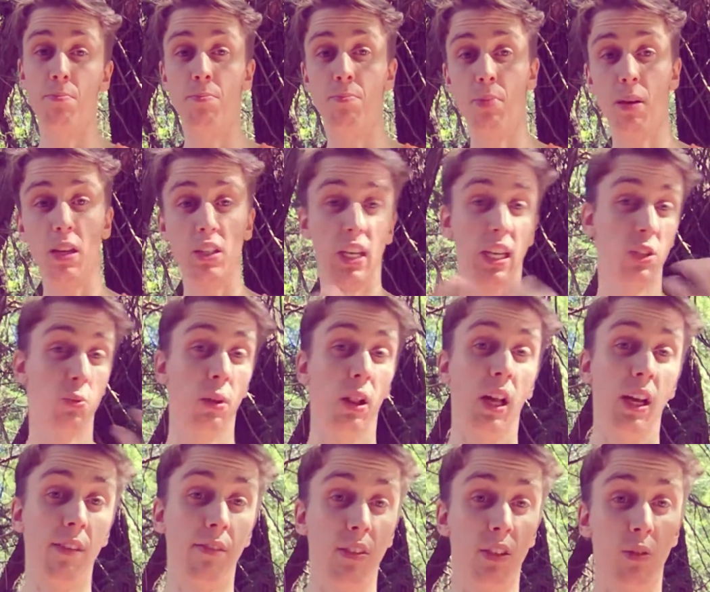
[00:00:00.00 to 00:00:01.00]
because that's what
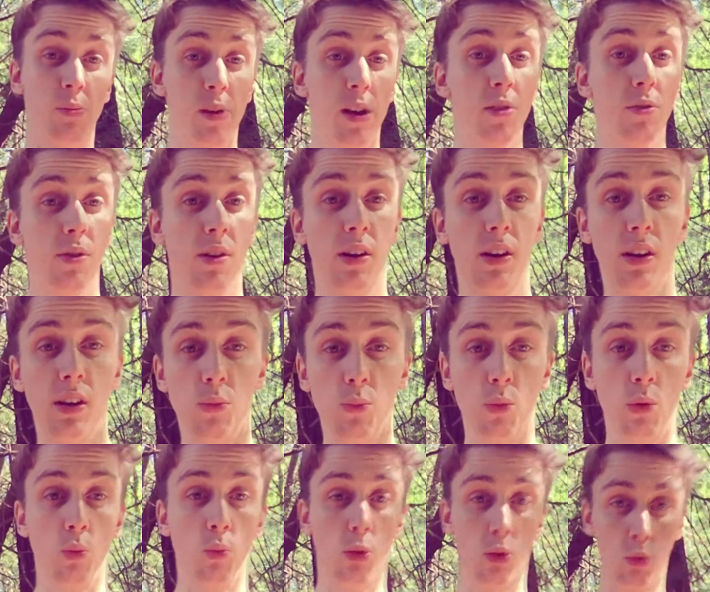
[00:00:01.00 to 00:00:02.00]
life is about.
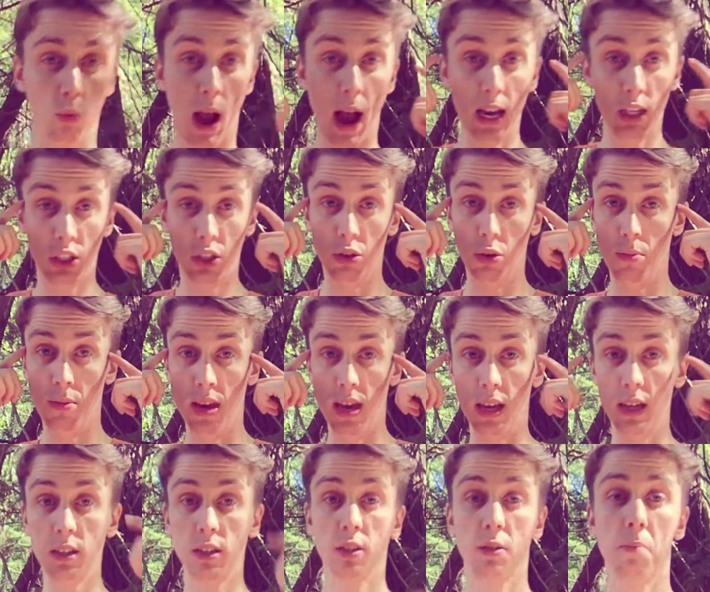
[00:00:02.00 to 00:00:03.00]
We're, we're rational
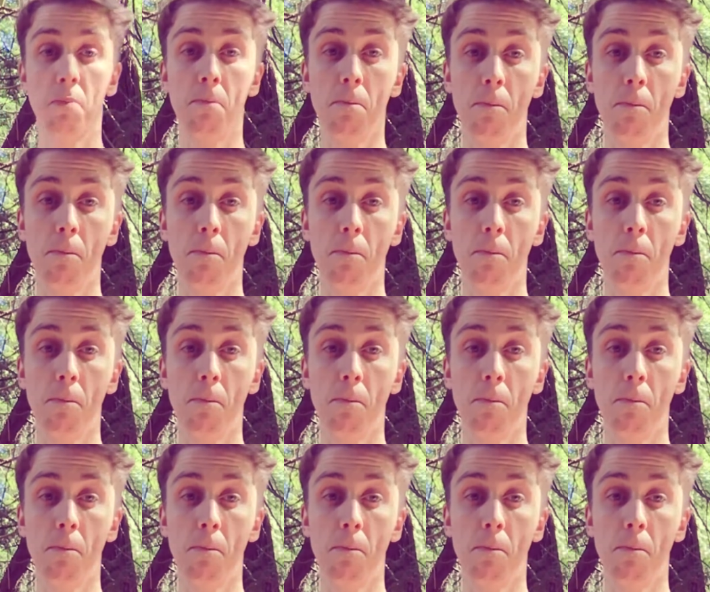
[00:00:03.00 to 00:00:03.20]
beings,